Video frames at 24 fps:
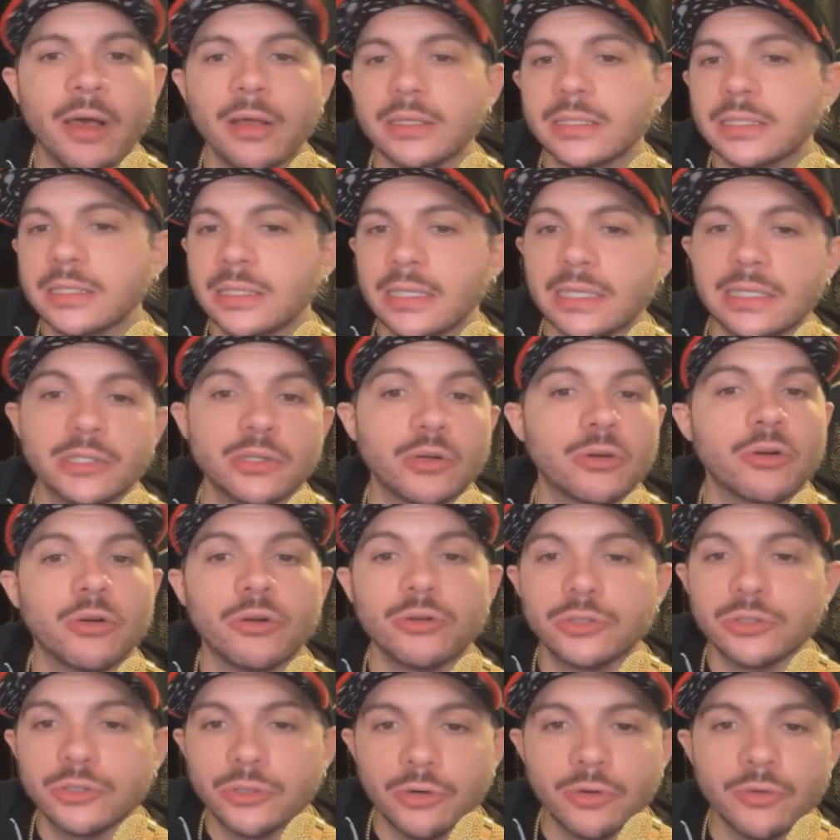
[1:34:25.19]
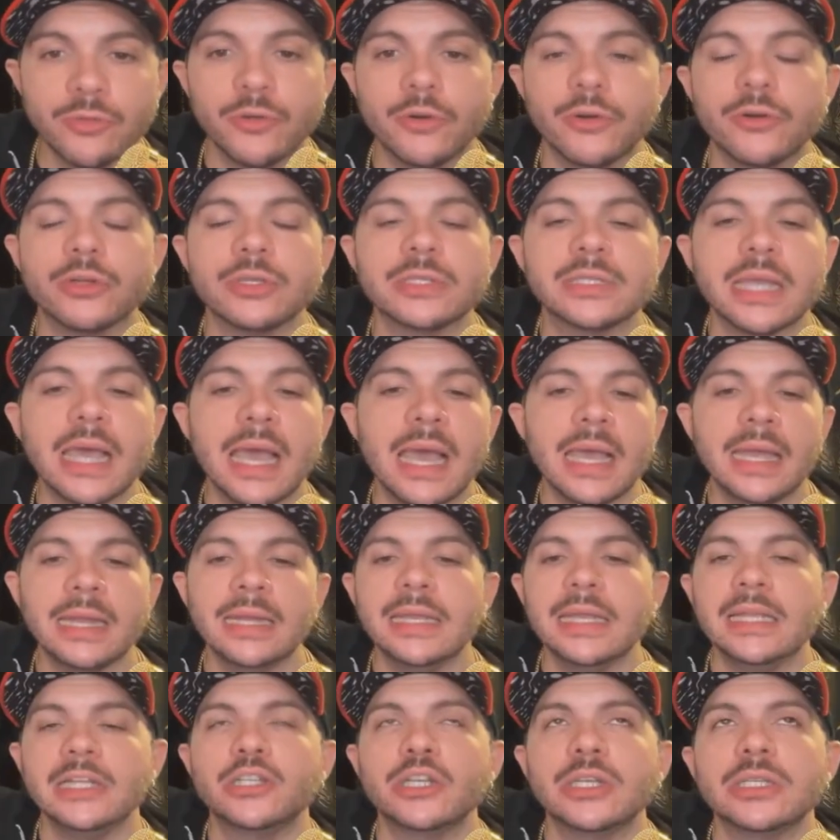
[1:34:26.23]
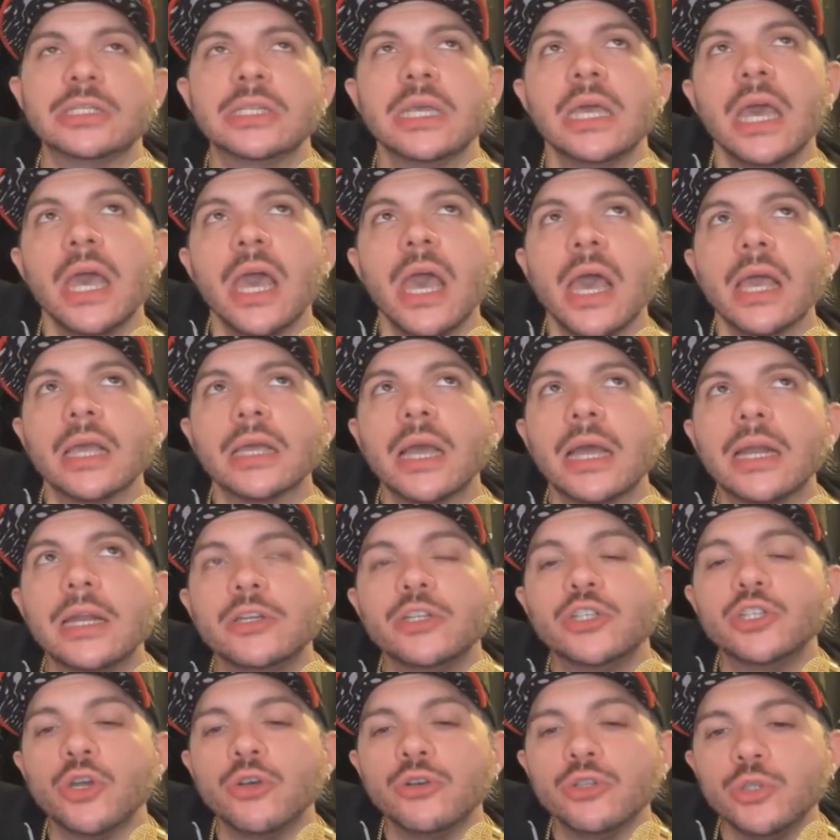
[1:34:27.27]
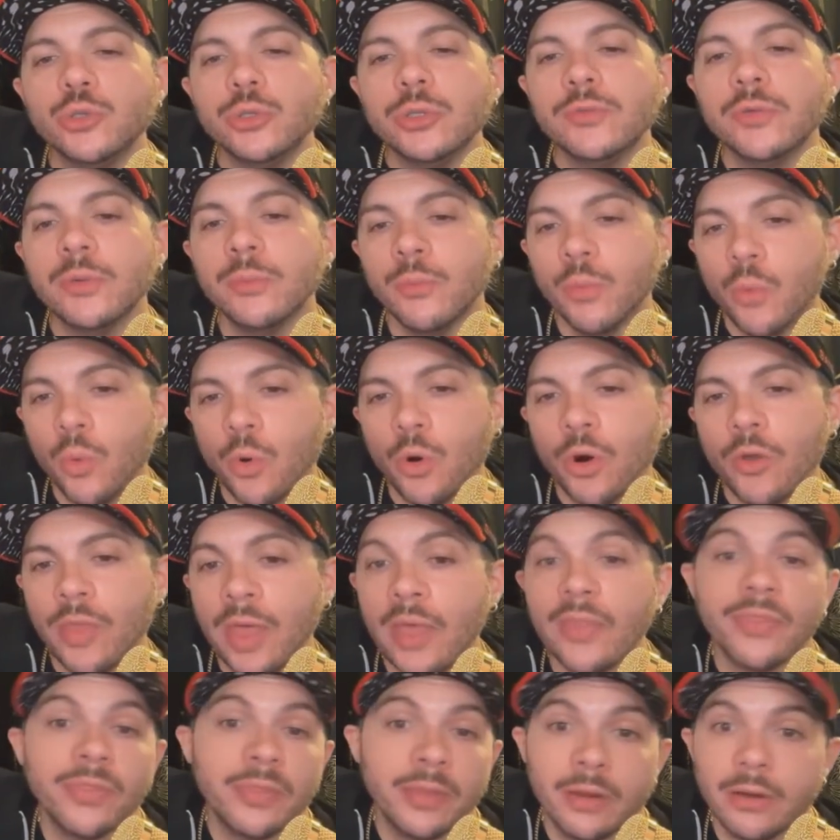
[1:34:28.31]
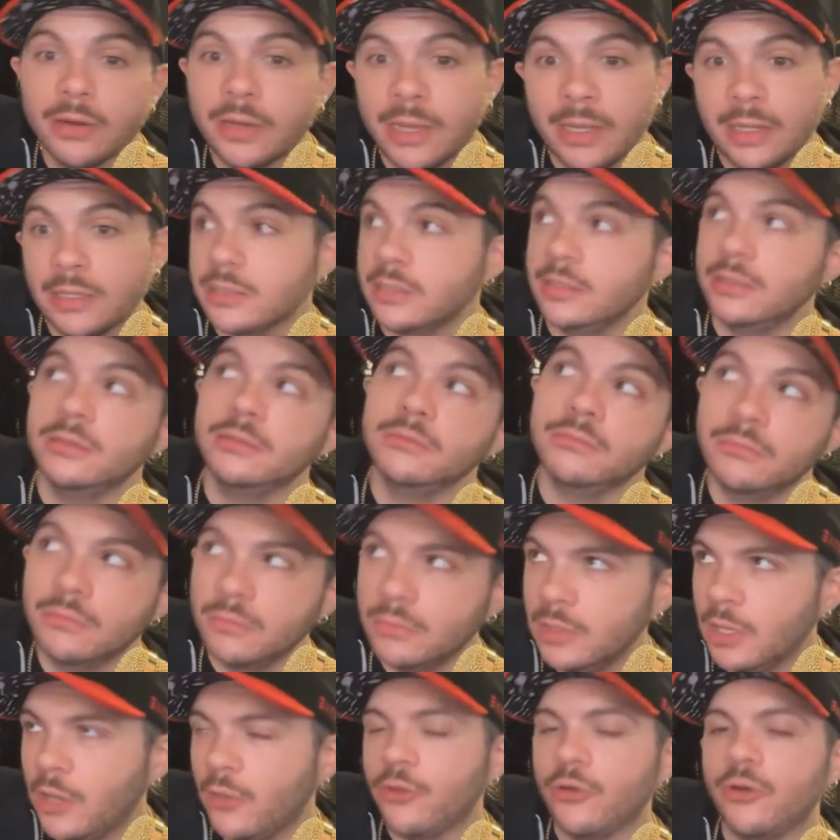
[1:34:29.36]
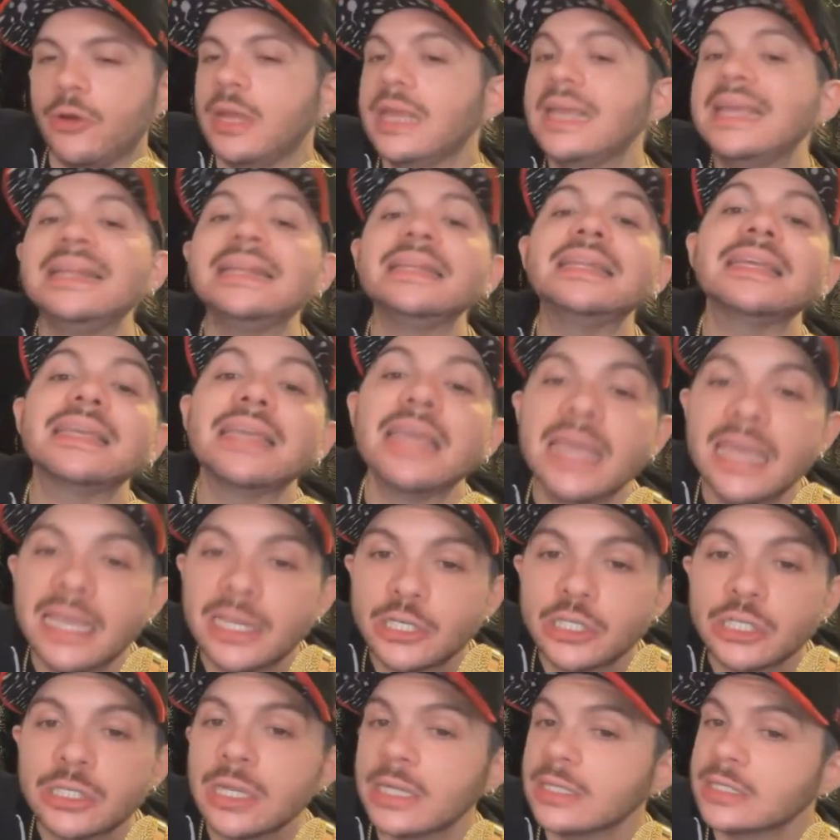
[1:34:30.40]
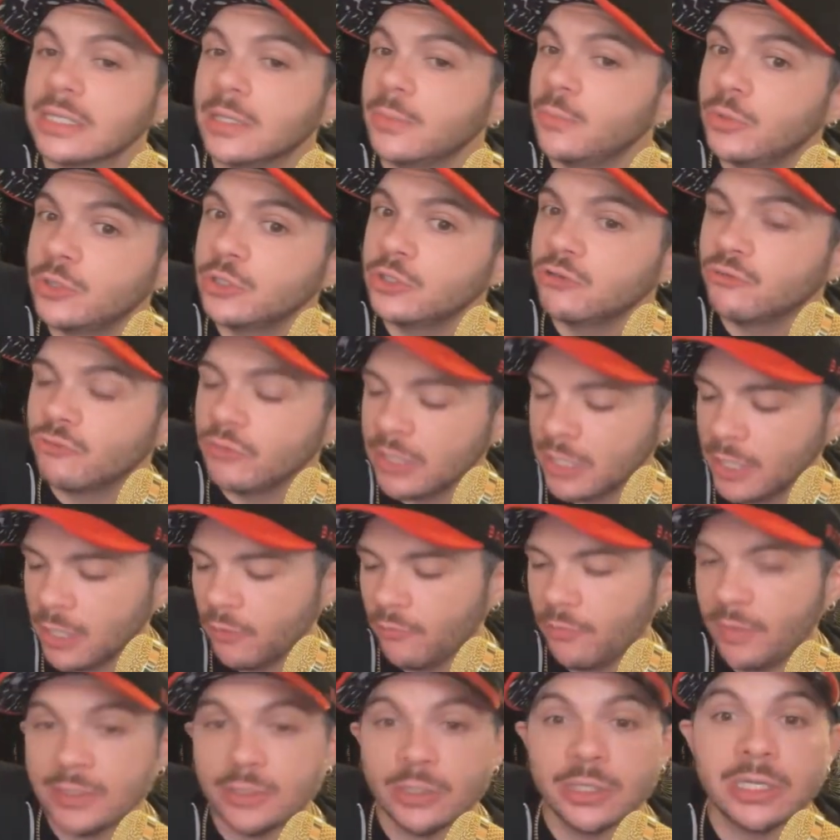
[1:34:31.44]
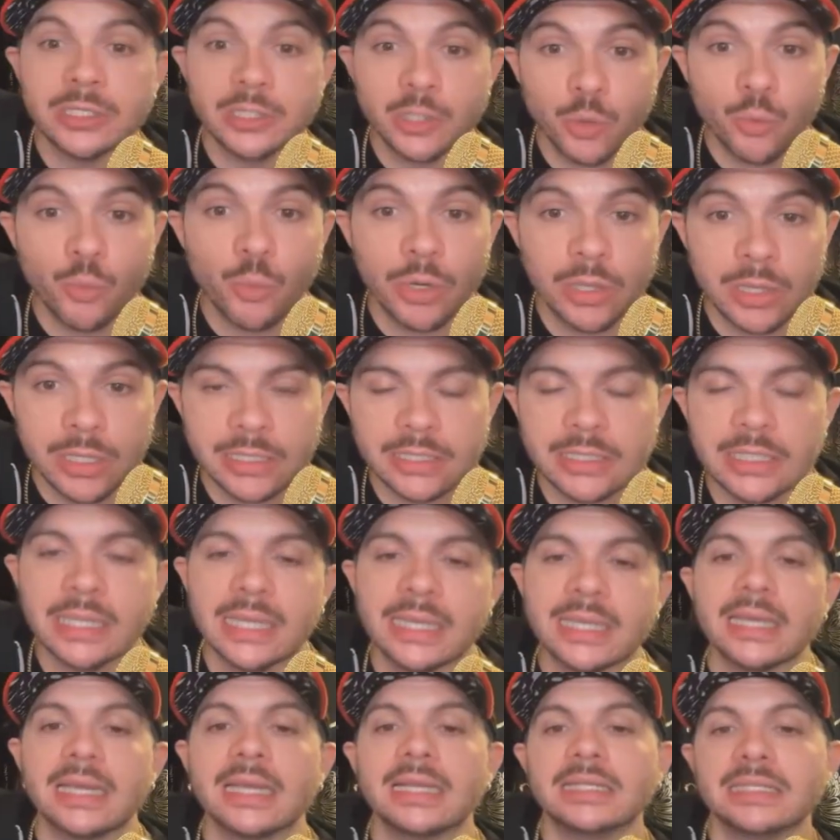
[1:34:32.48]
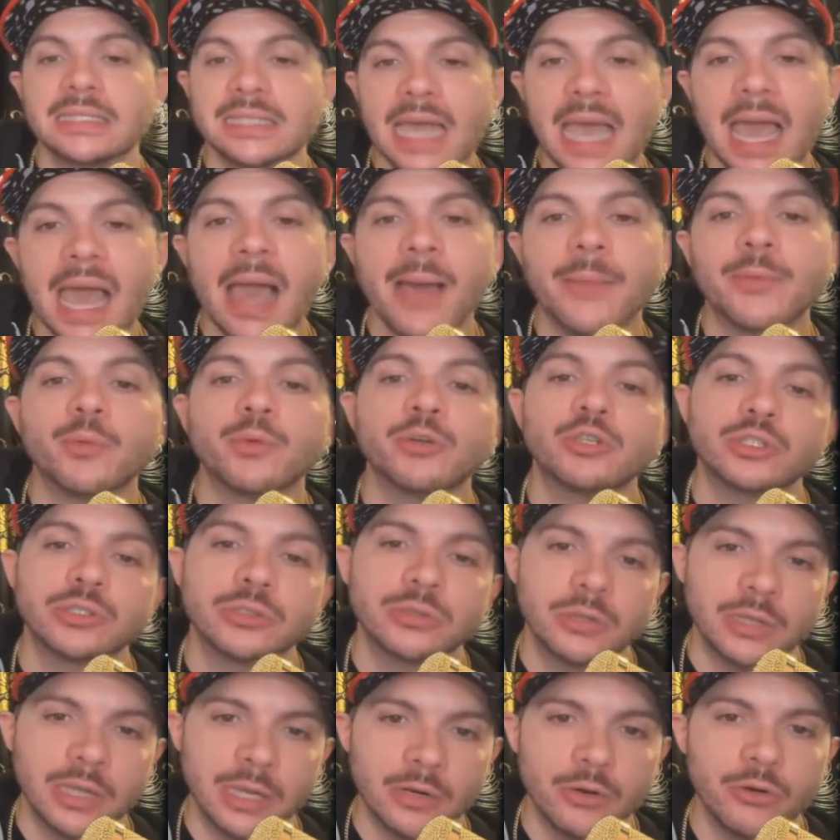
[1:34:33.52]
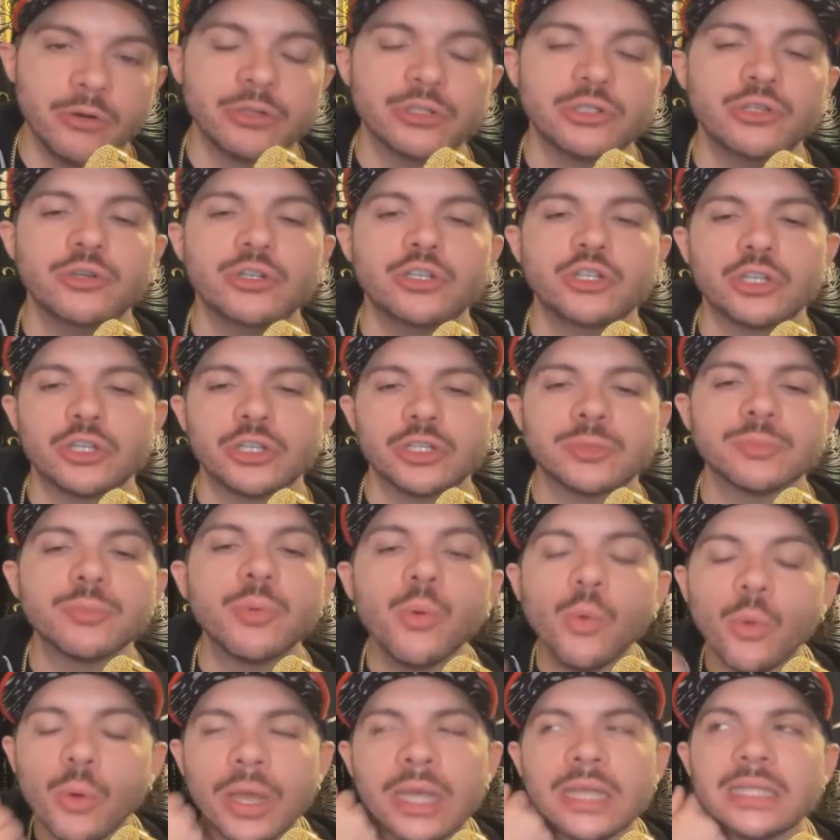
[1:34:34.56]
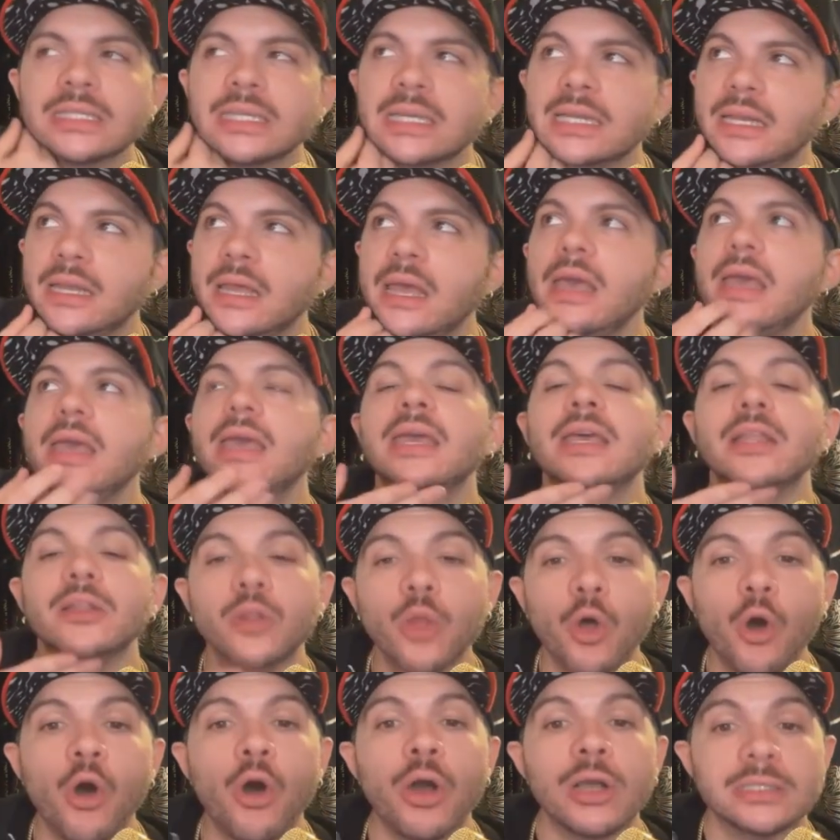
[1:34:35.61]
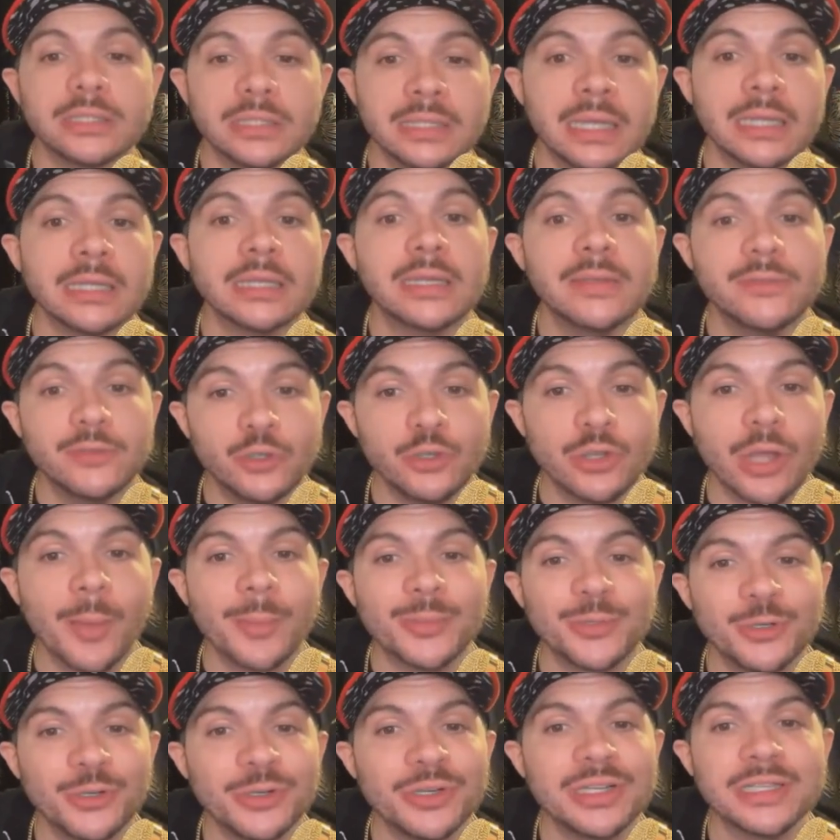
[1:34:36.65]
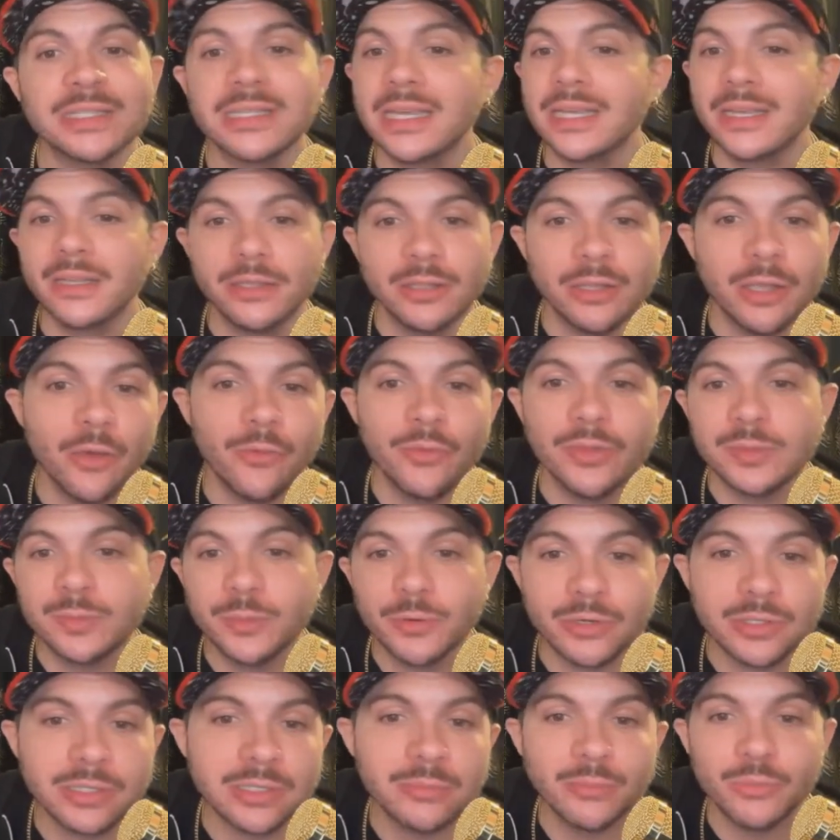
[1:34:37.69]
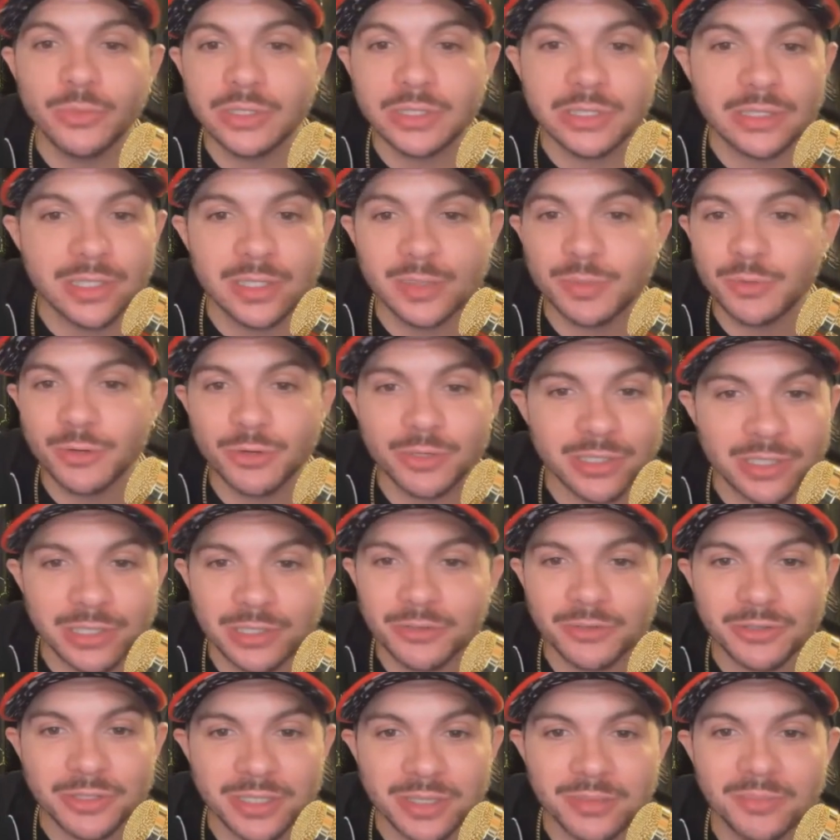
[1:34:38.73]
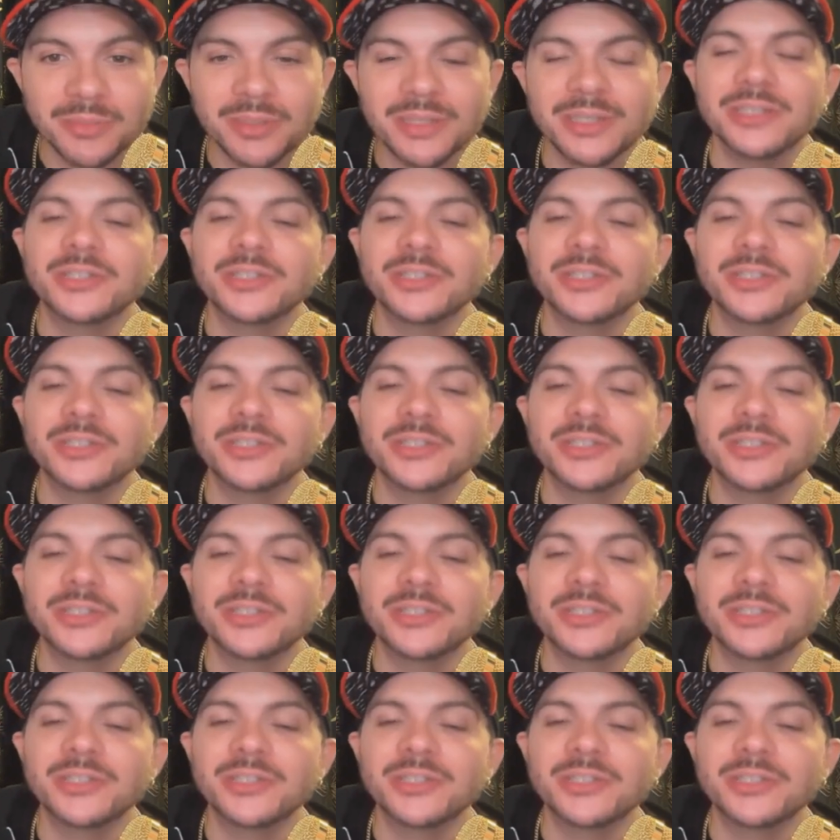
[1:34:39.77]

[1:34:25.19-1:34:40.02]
It's linked on our servers, and it just kind of shows you even more that they're, again, it's another indication that someone's real, especially because they're willing to then get it tapped, which again earns you each other's points, and it logs and then gives you the opportunity to say, this person wasn't this person or something.